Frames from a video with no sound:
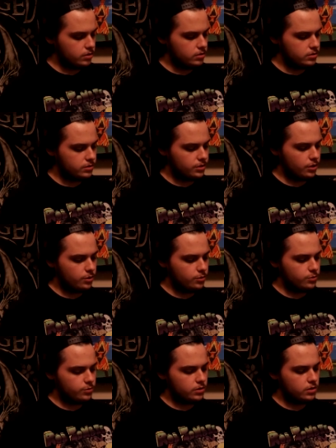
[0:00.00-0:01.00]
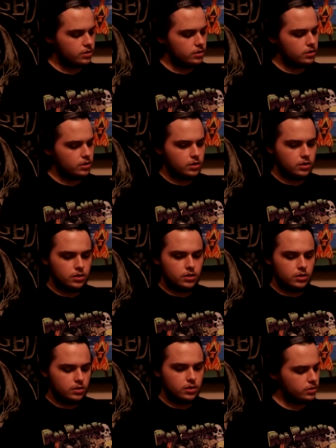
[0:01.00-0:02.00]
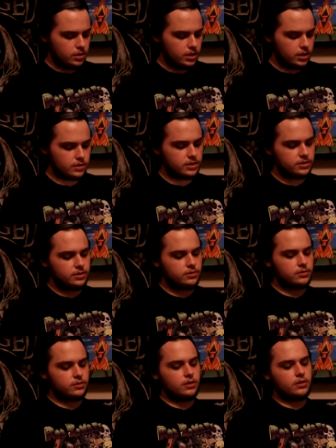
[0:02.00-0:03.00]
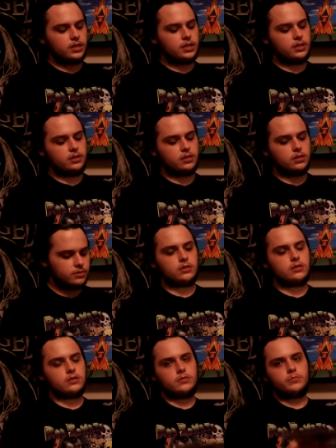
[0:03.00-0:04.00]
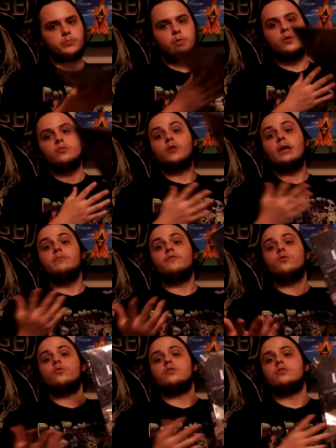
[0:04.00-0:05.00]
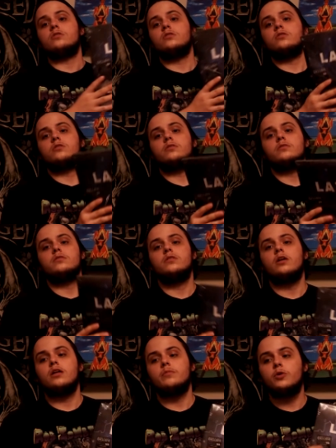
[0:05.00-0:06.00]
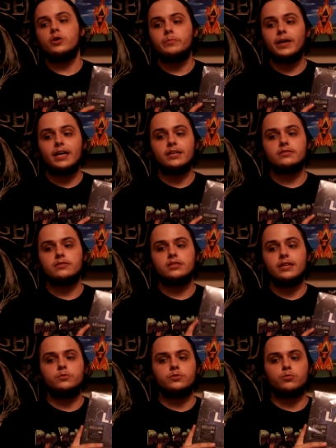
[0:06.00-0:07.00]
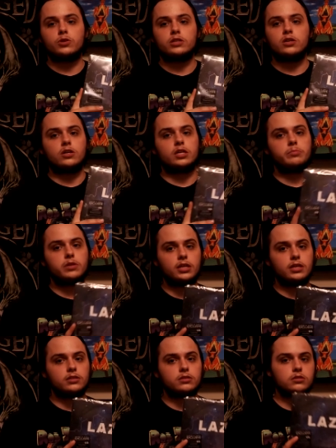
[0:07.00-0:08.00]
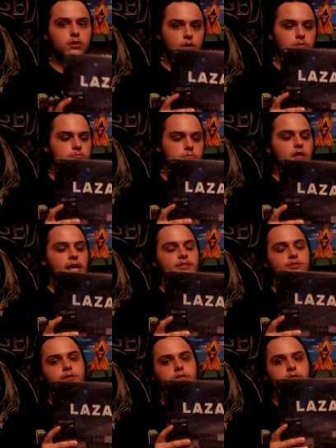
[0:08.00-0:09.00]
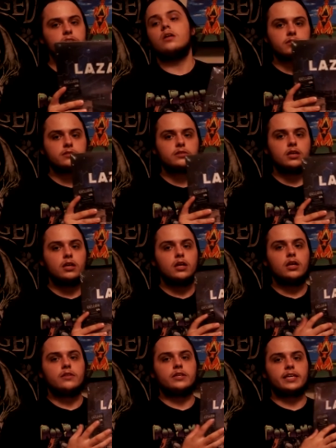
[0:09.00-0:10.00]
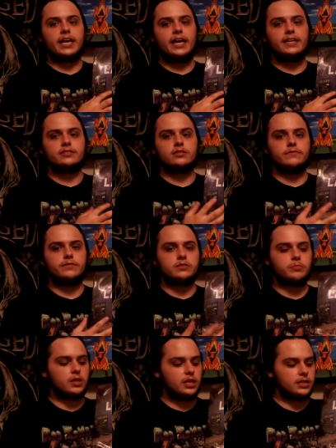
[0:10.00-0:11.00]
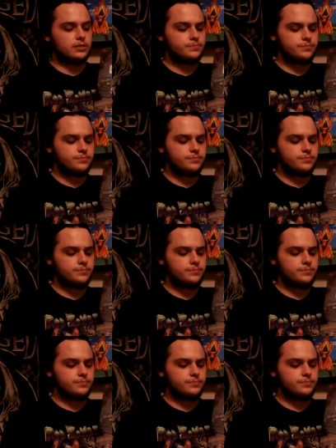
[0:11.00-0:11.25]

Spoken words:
So, yeah, this is but right before Bowie passed, he was working on a play called Lazarus, and this is the cast of his play.